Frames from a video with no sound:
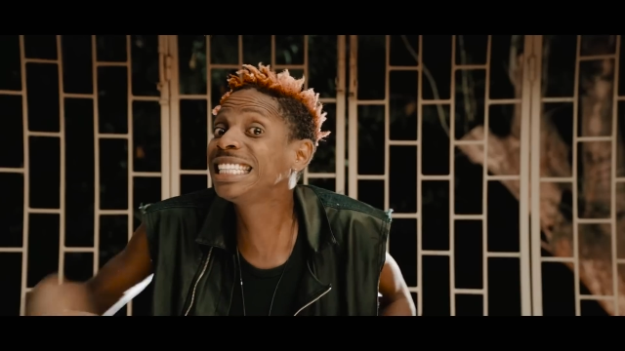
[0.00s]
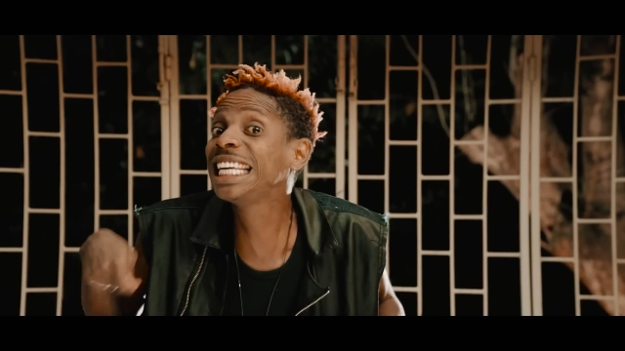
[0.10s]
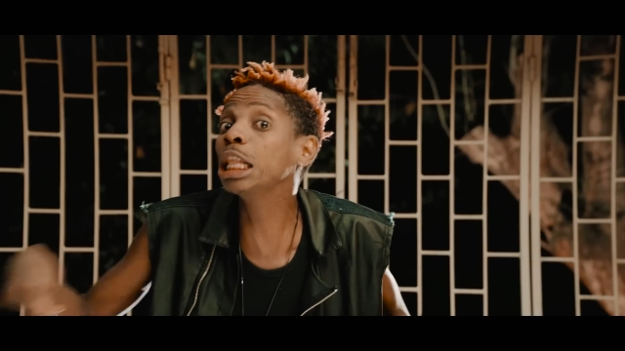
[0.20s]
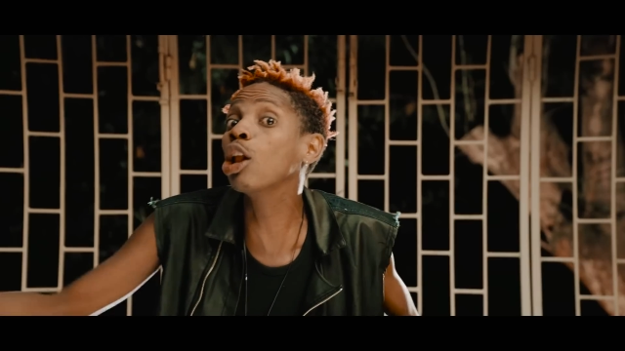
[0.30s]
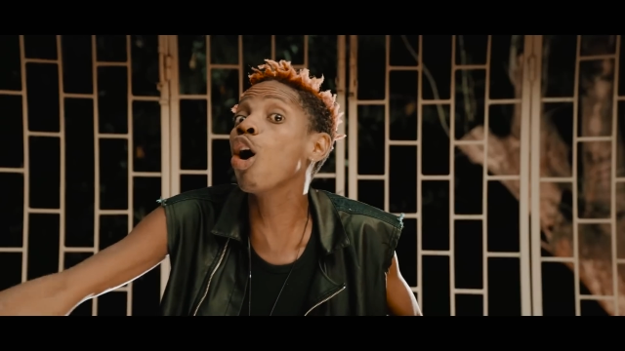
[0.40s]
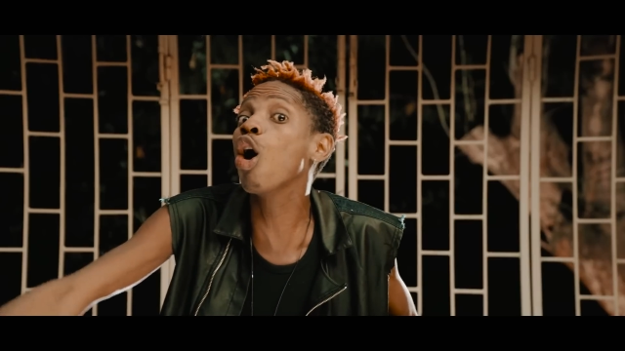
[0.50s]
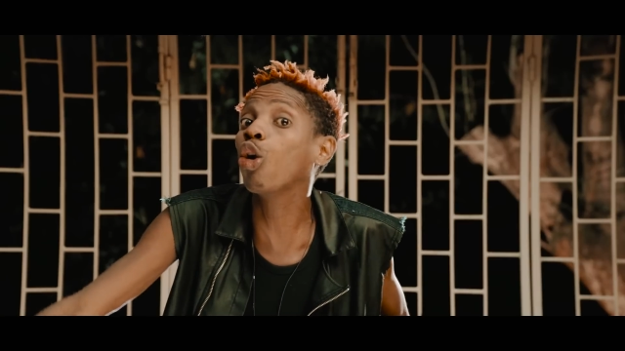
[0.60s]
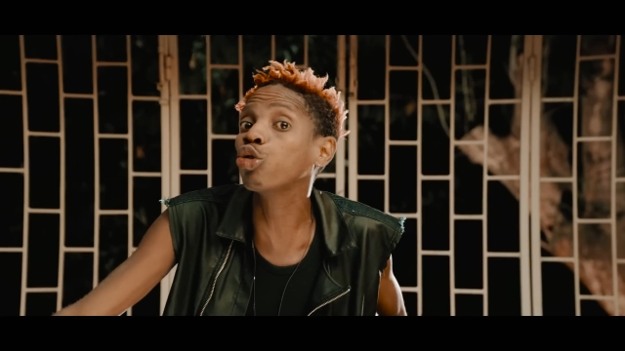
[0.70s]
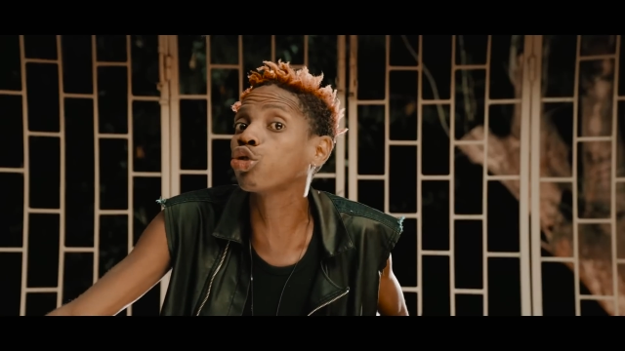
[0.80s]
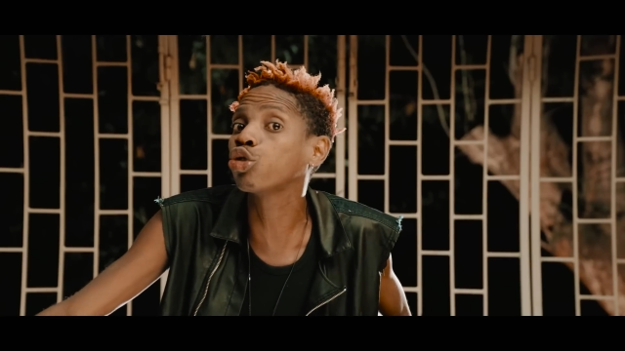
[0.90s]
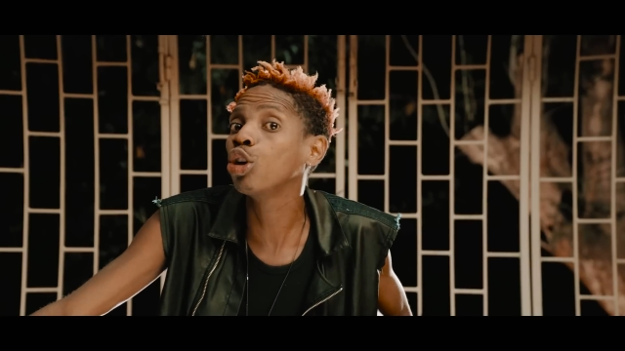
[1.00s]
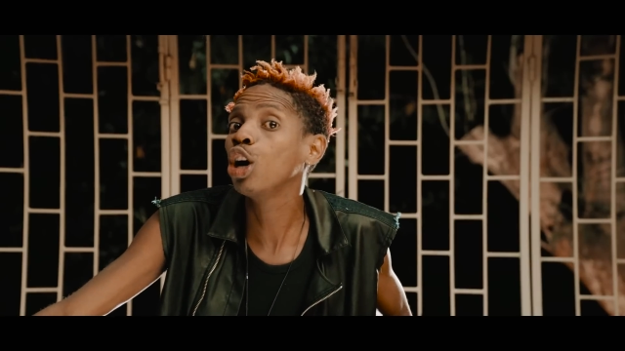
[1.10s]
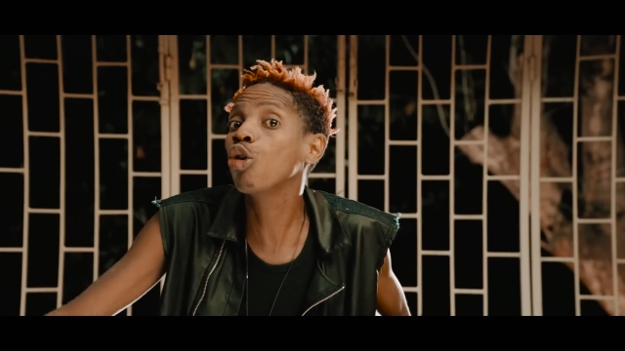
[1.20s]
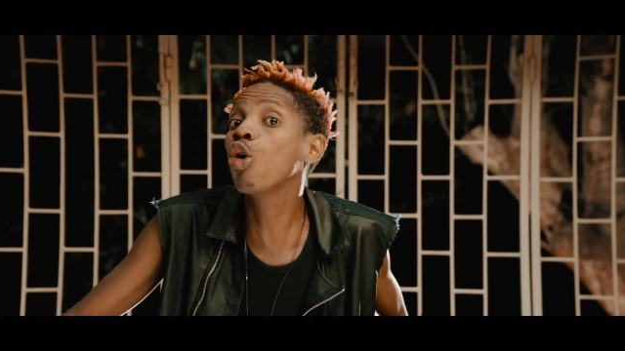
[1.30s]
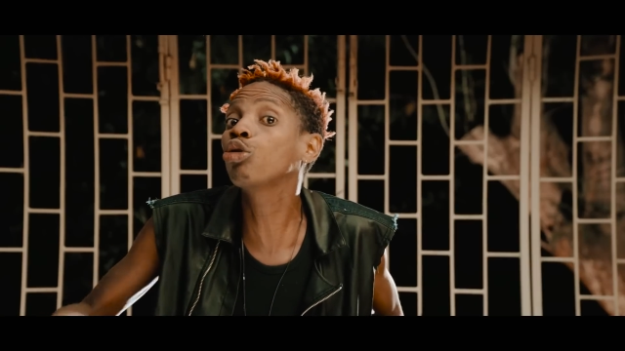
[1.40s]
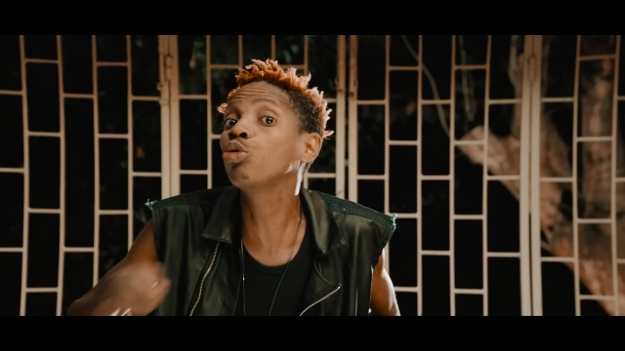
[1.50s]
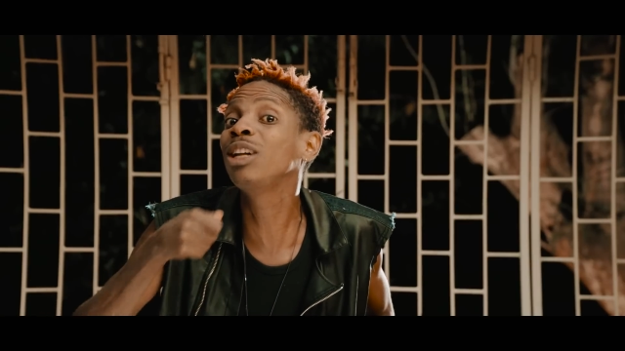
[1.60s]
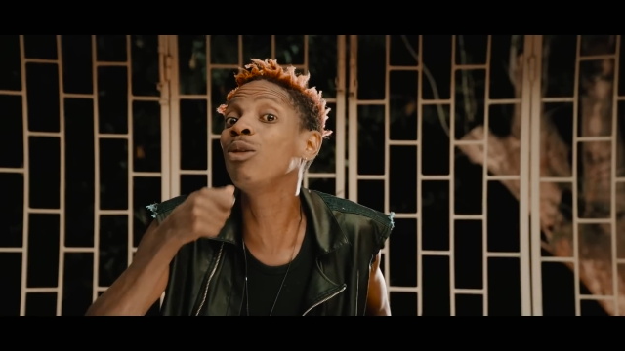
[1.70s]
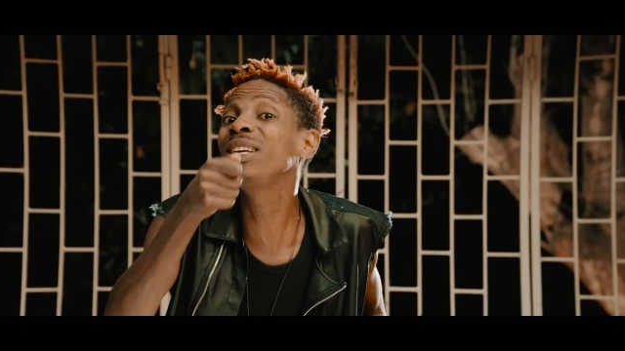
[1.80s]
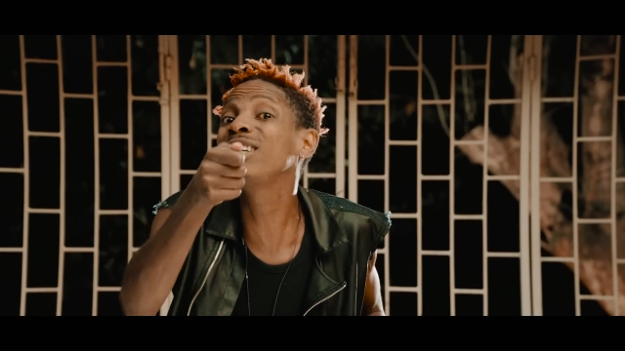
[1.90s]
Jealous. Go to
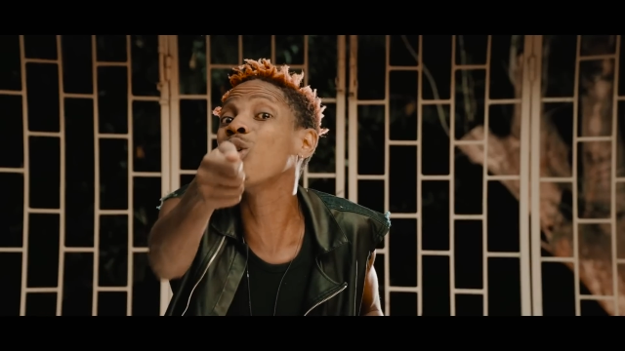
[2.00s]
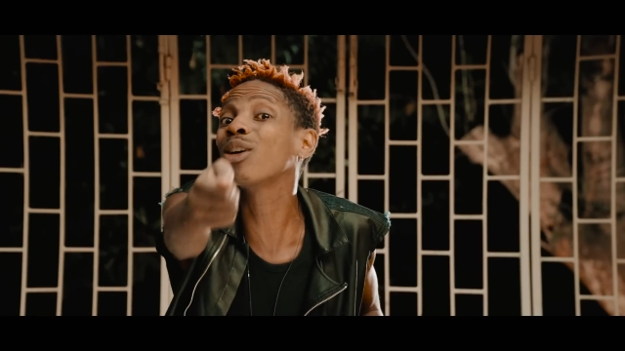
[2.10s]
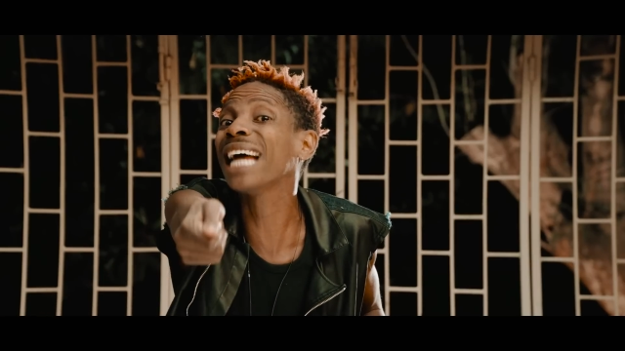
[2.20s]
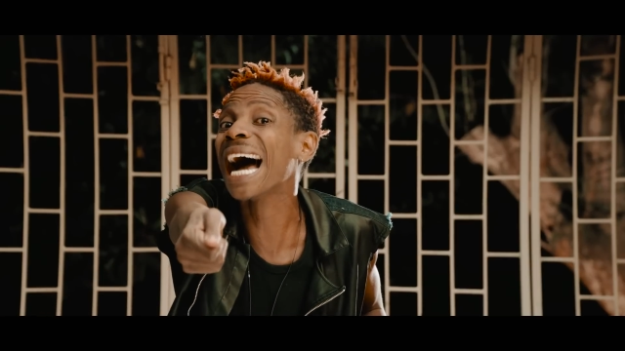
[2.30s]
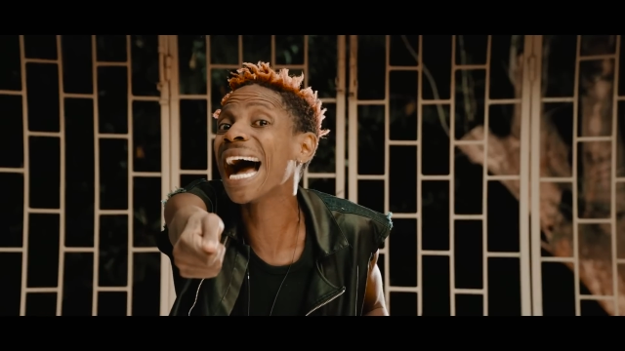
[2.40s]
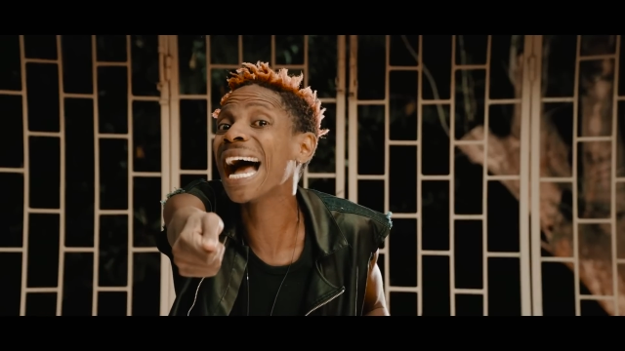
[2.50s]
the witch doctor.